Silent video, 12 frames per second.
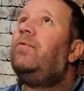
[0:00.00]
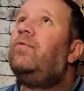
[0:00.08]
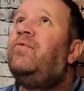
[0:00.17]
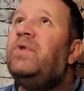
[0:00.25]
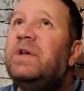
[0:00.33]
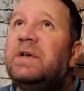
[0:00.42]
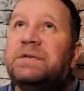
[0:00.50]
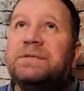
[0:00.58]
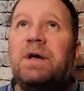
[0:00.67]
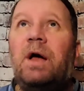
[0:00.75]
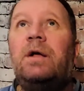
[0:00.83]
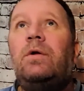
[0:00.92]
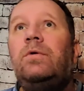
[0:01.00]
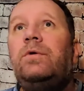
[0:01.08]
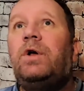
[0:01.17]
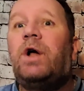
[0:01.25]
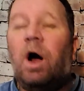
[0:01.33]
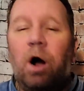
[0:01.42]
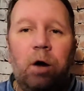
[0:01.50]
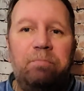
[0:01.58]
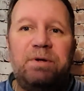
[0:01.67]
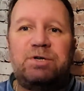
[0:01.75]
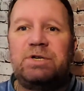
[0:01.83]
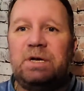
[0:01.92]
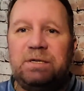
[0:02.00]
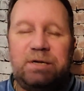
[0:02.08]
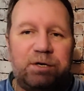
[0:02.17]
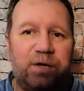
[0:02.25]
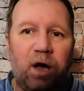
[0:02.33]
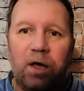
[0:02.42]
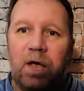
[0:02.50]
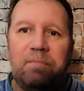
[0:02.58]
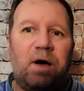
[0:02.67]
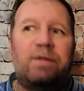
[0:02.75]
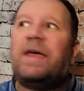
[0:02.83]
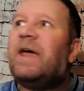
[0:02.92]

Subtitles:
recycled garbage they're talking about